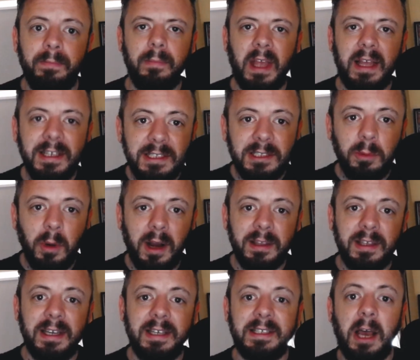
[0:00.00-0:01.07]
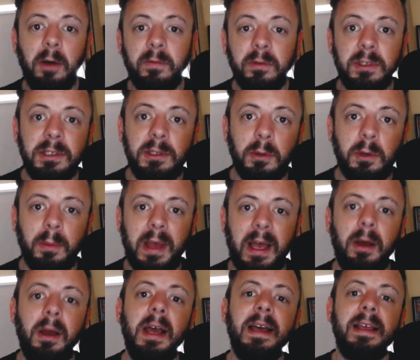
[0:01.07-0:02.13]
And this is where I think it's helpful to talk about
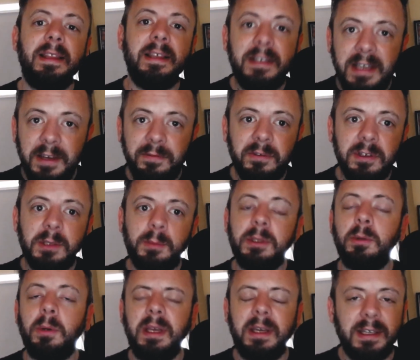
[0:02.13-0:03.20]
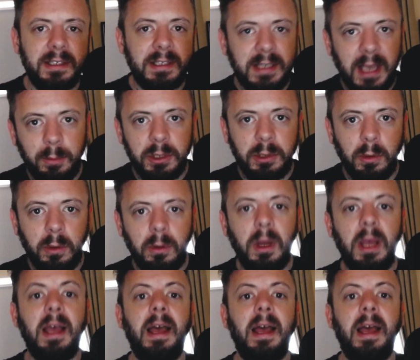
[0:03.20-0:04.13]
the difference between conceptual